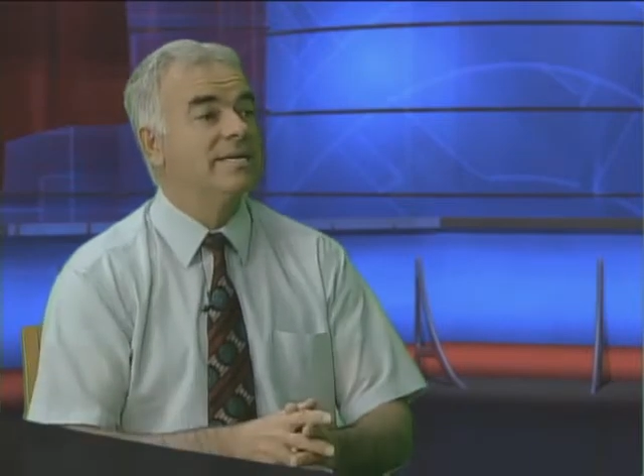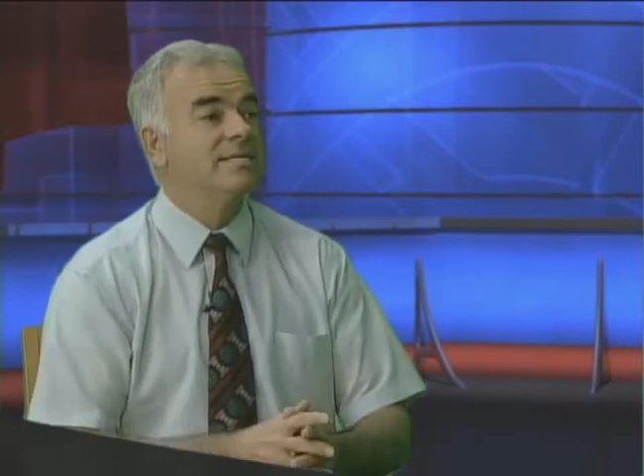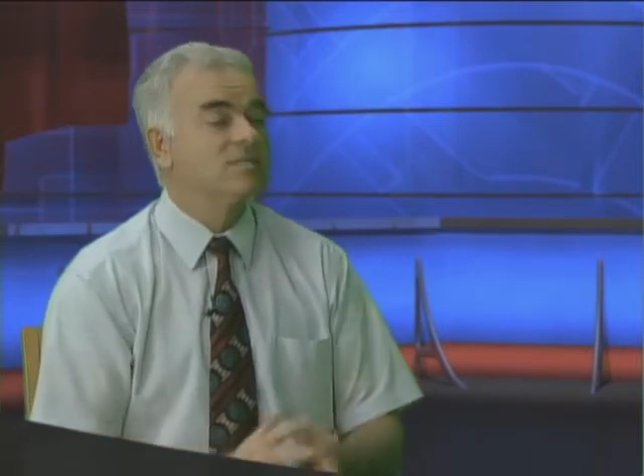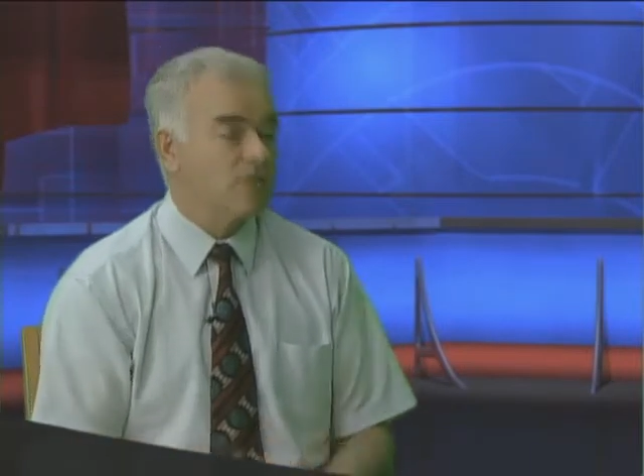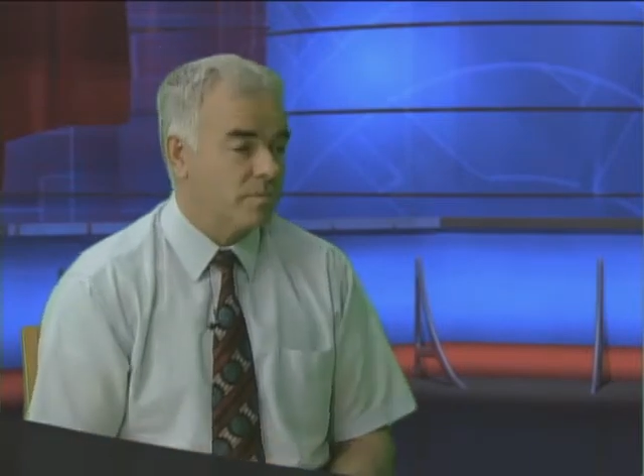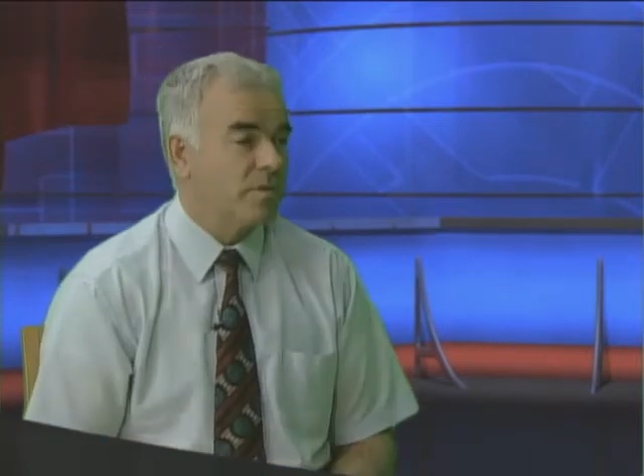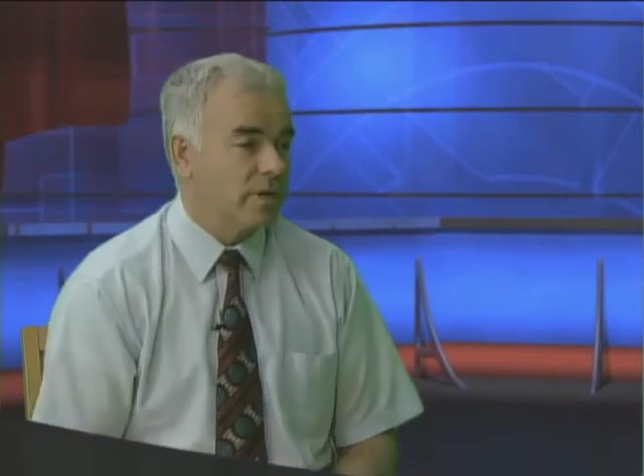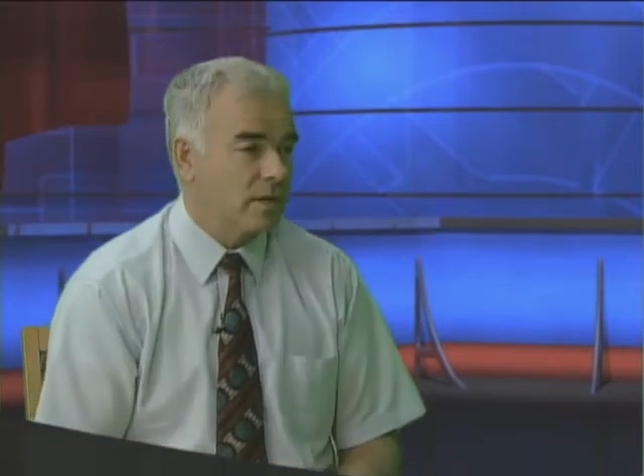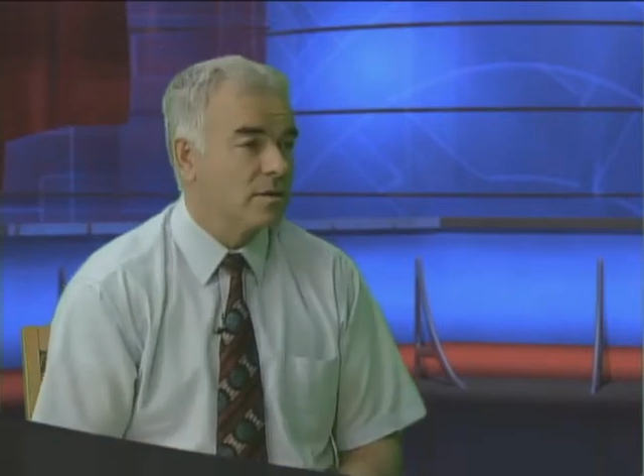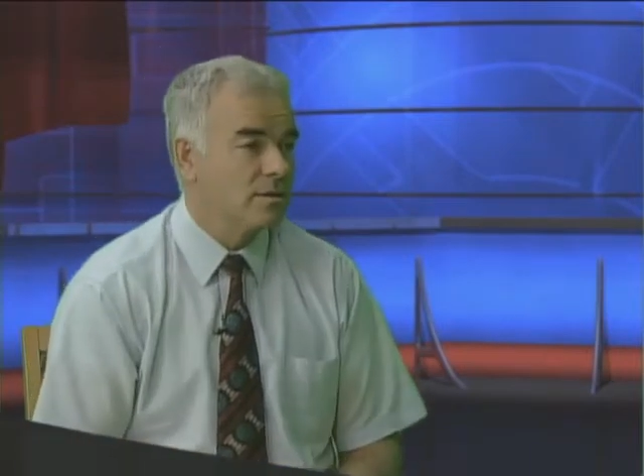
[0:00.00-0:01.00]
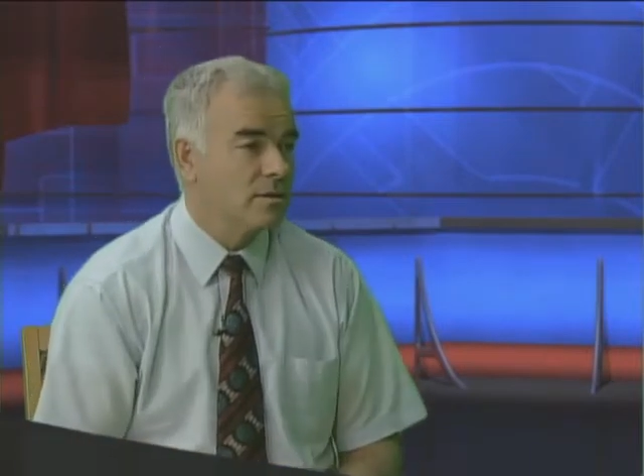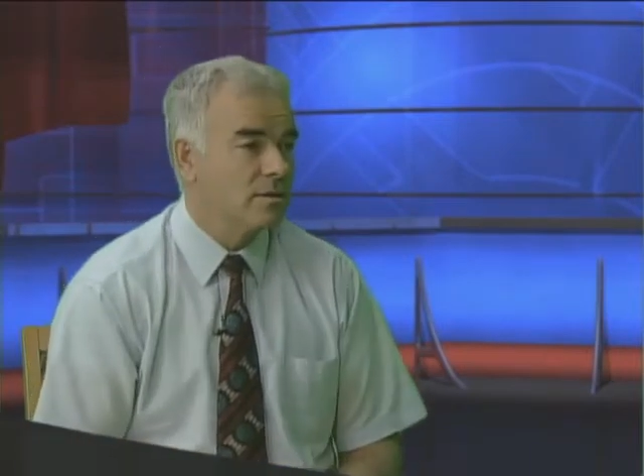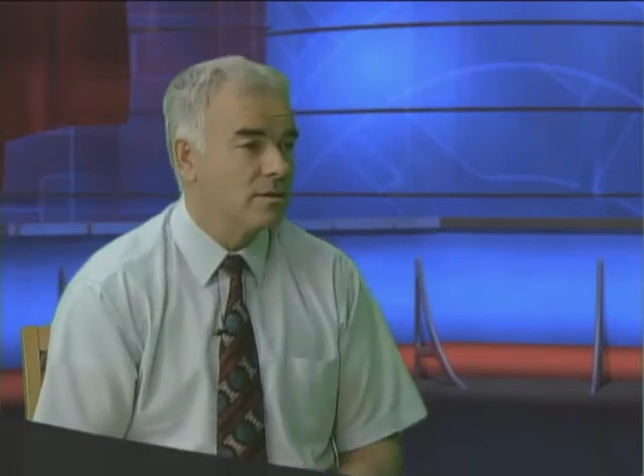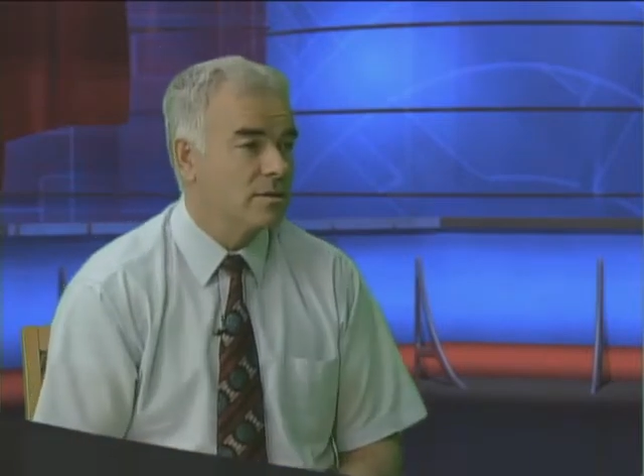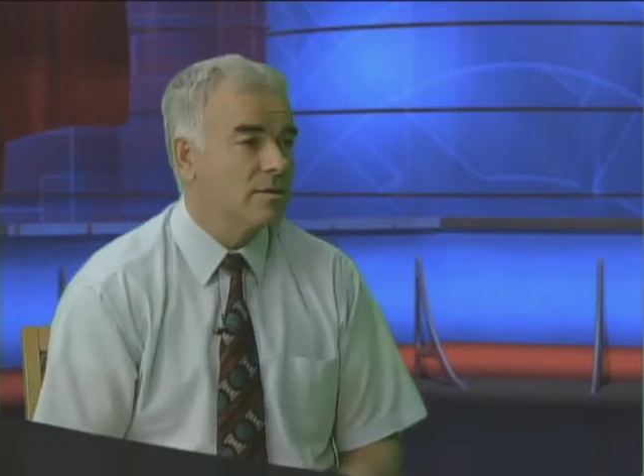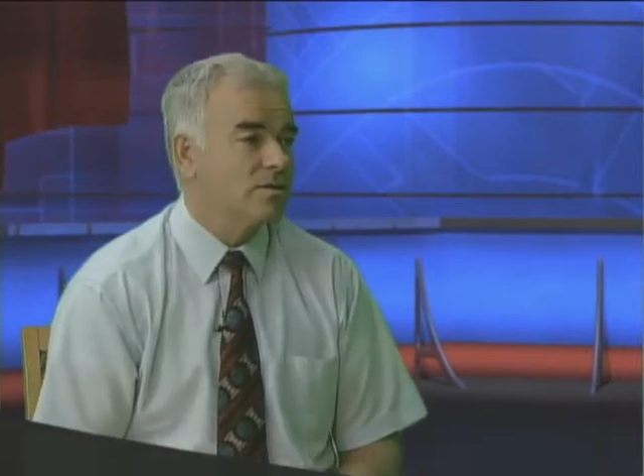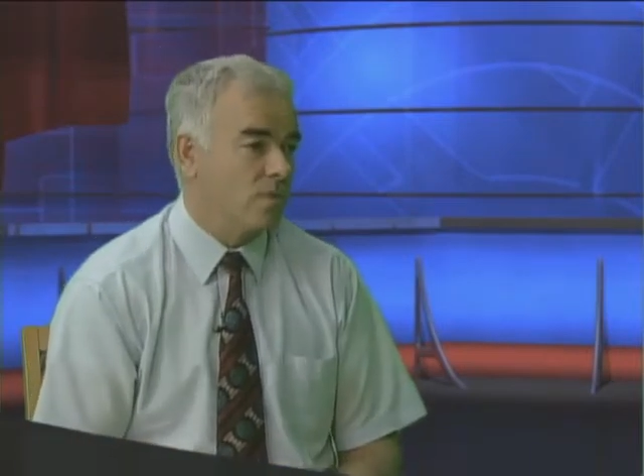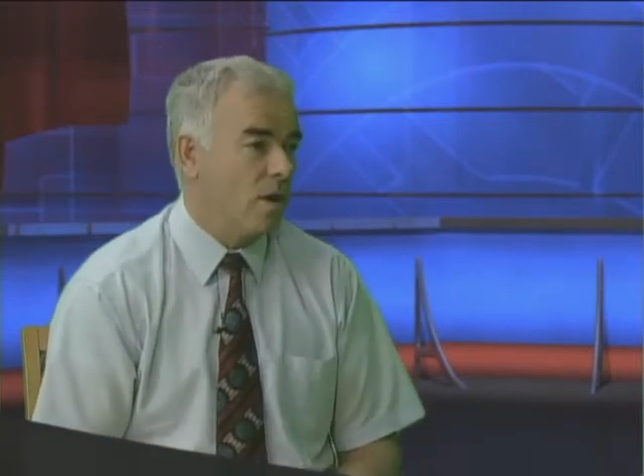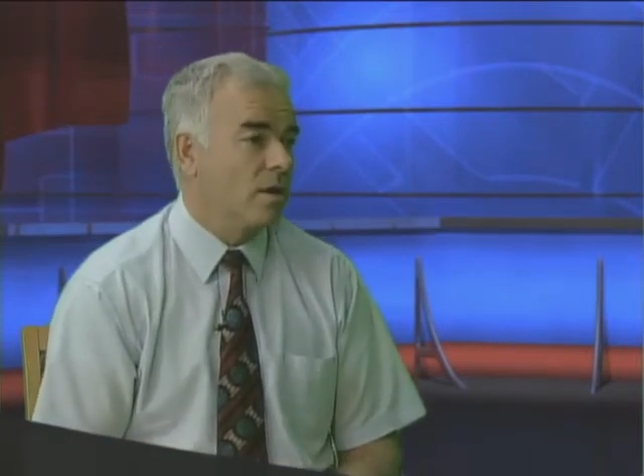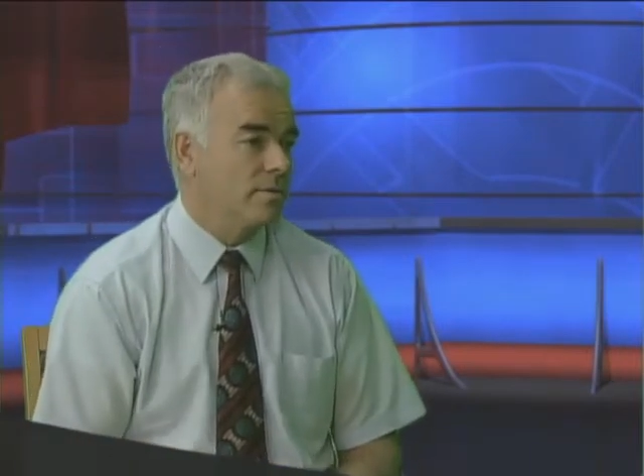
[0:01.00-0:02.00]
something Go see
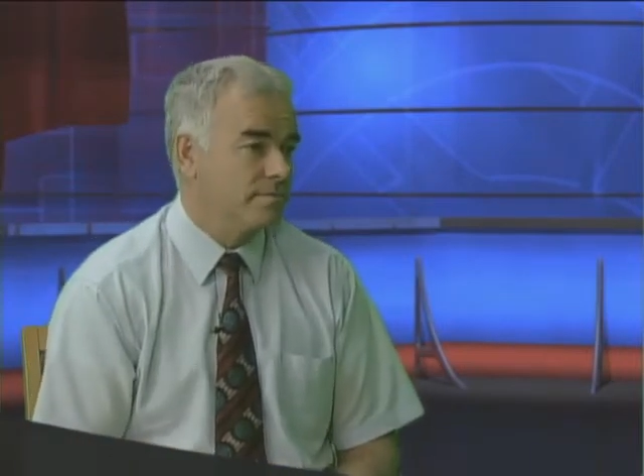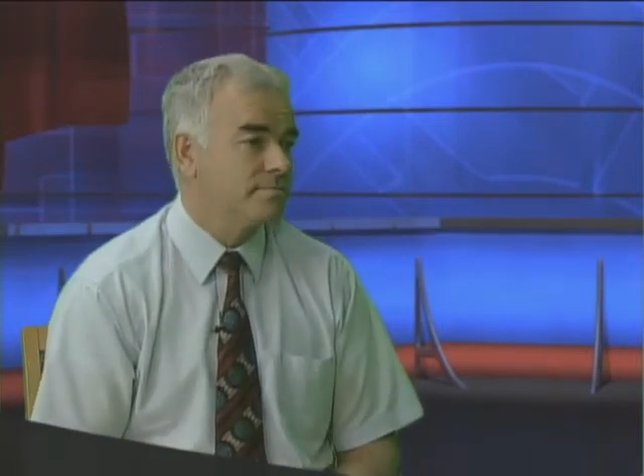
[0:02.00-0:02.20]
wrong. your sleep